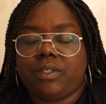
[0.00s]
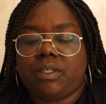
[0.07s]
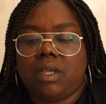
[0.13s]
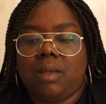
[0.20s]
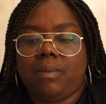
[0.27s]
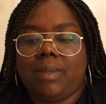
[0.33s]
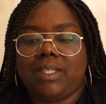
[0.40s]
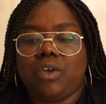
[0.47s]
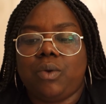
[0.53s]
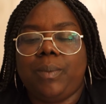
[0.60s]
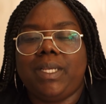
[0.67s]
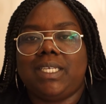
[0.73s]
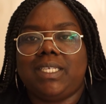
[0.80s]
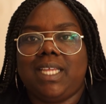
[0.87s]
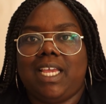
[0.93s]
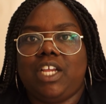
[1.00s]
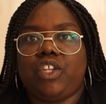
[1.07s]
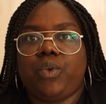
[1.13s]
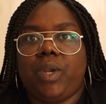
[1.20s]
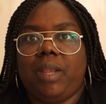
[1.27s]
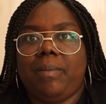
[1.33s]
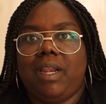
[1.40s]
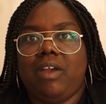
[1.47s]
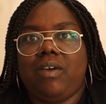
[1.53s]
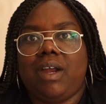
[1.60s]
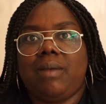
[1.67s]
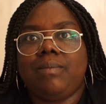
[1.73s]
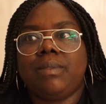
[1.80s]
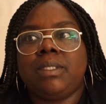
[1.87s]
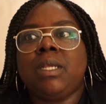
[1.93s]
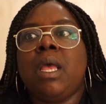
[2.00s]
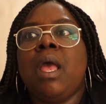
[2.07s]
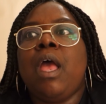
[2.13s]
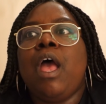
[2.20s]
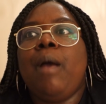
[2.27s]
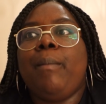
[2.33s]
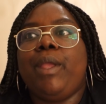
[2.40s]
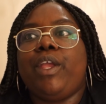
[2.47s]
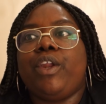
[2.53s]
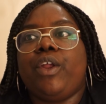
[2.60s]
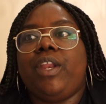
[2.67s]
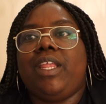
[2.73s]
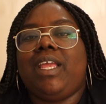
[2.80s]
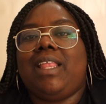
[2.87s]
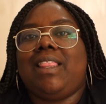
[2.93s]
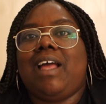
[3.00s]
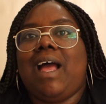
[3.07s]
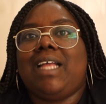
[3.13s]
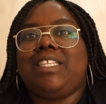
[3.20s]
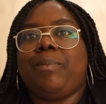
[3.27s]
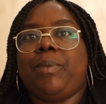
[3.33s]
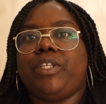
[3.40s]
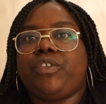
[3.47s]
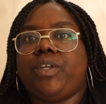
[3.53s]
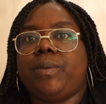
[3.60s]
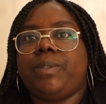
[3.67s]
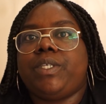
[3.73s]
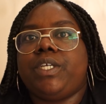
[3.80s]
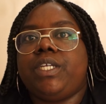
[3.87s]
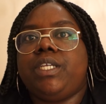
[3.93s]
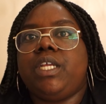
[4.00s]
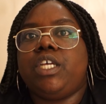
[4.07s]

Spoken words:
They told me to take 20 milligrams, but you can only get that as a prescription.